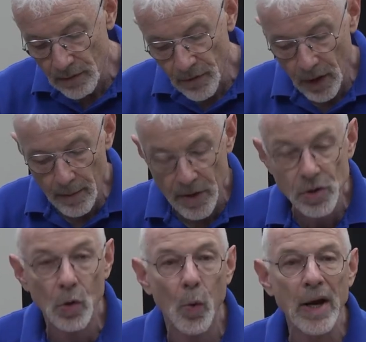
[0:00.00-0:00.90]
and very
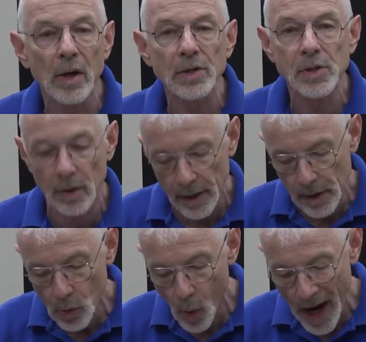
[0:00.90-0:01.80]
much queer, certainly
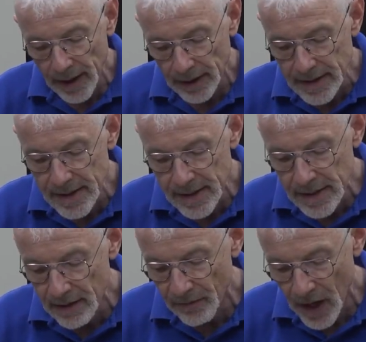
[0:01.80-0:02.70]
quietly
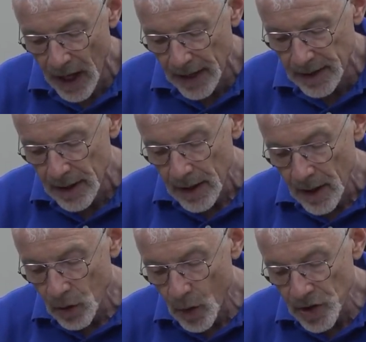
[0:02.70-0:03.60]
sissified,
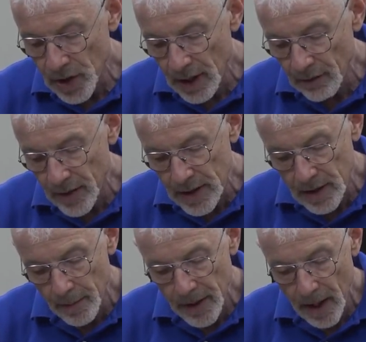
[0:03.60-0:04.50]
questioning things
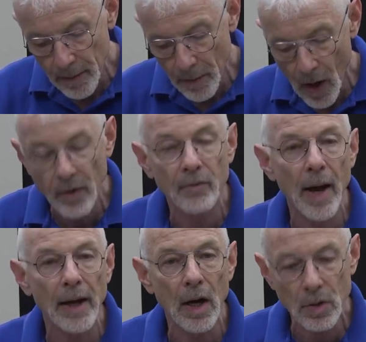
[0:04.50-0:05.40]
had become a part of
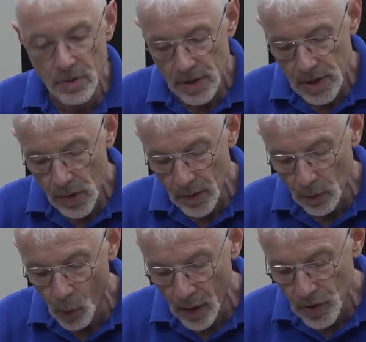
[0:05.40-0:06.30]
my own secret
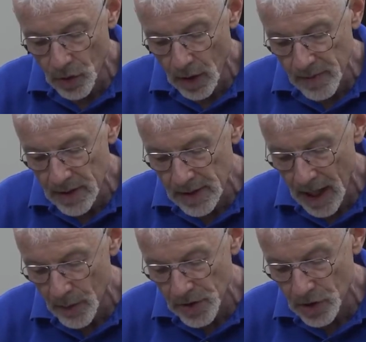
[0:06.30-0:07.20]
wardrobe since
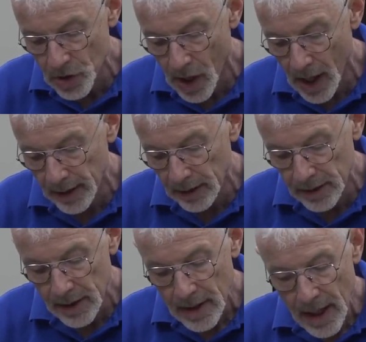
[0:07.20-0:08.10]
I was a child.
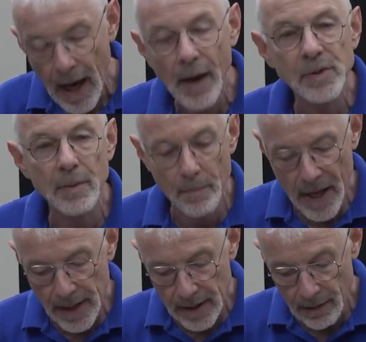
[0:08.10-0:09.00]
I was
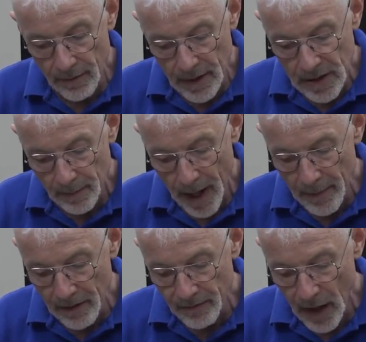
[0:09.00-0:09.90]
abetted in this by
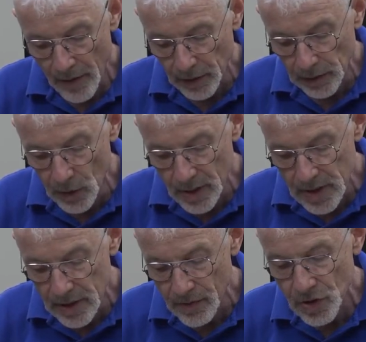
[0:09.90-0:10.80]
my father,
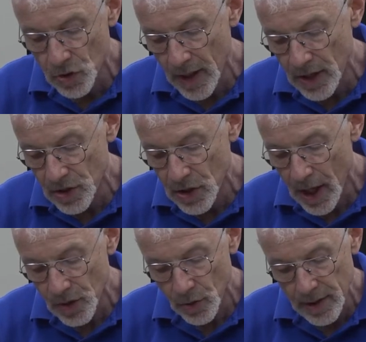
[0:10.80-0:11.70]
Lewis, in the strange,
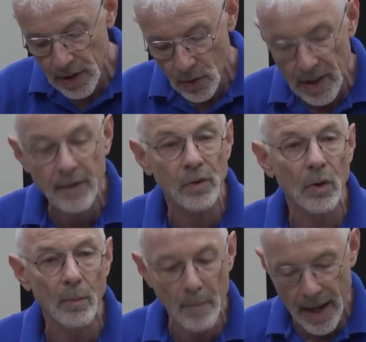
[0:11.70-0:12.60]
contradictory, even
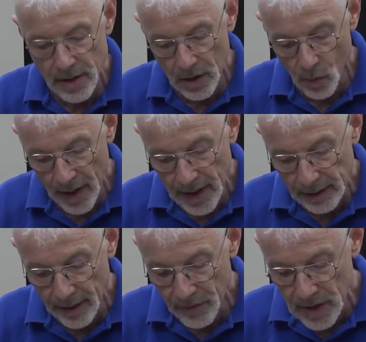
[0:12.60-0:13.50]
romantic way he
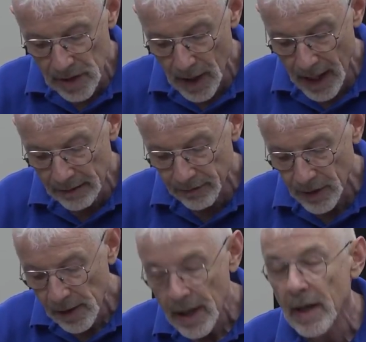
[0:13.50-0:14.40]
lived his life.
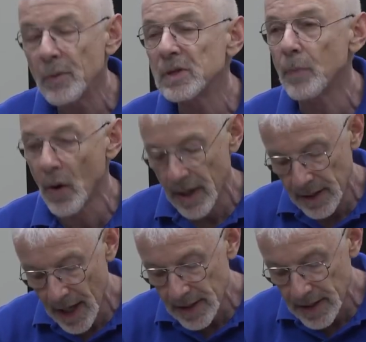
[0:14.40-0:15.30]
He was born
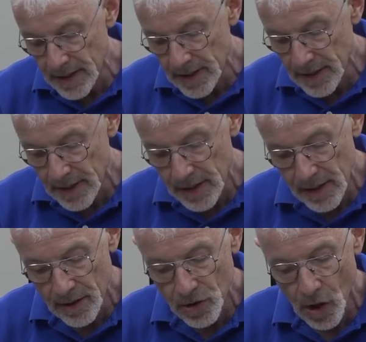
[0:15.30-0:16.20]
in
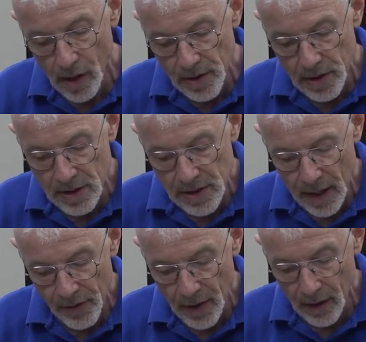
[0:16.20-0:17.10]
1916 in Charleston,
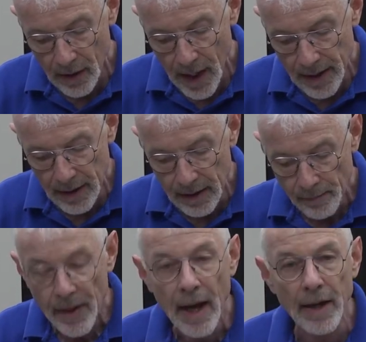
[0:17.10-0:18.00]
South Carolina,
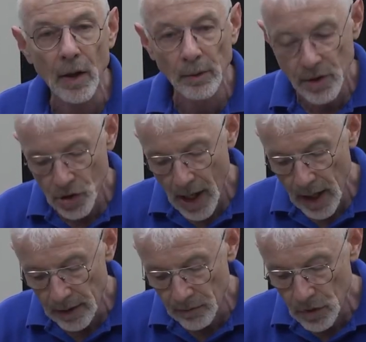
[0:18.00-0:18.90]
an only
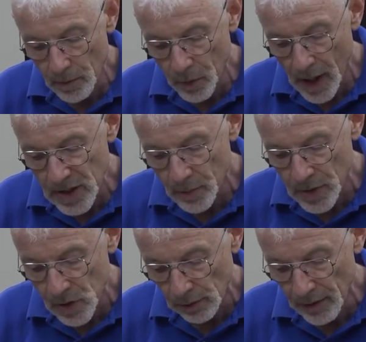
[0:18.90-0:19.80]
child of two
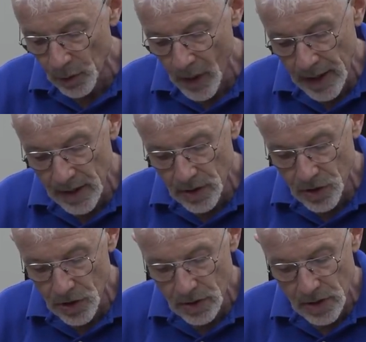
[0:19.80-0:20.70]
prosperous Lithuanian
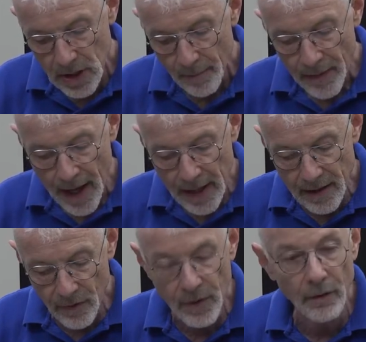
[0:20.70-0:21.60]
Jews. And
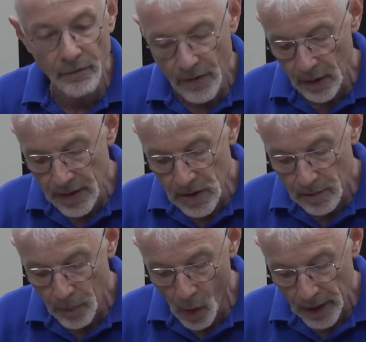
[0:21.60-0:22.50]
even though very
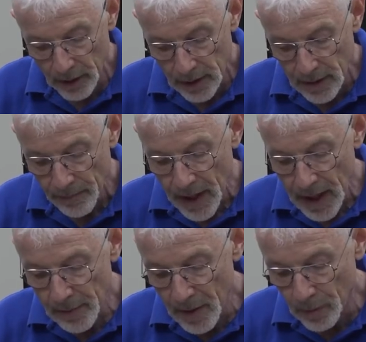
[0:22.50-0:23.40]
spoiled,
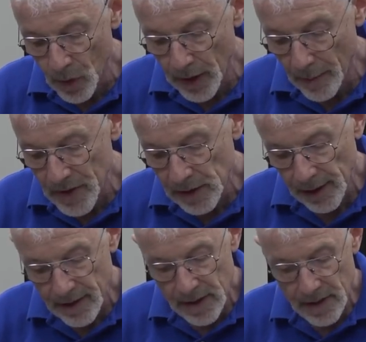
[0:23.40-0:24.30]
he had been brought up as a
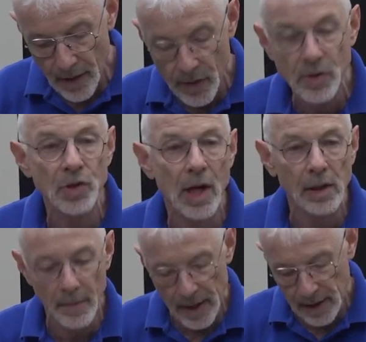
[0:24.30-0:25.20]
little Southern
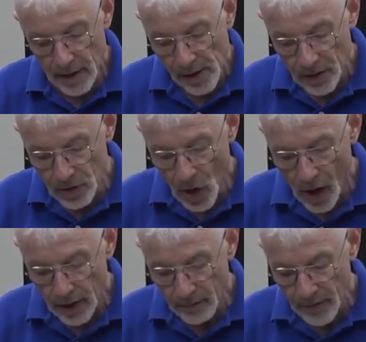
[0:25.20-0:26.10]
gentleman in
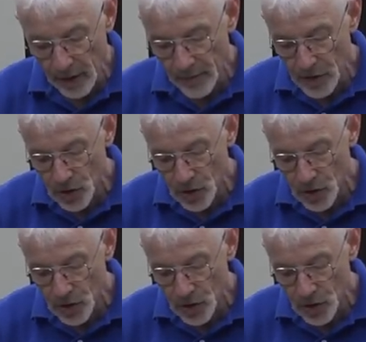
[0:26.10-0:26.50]
dark velvet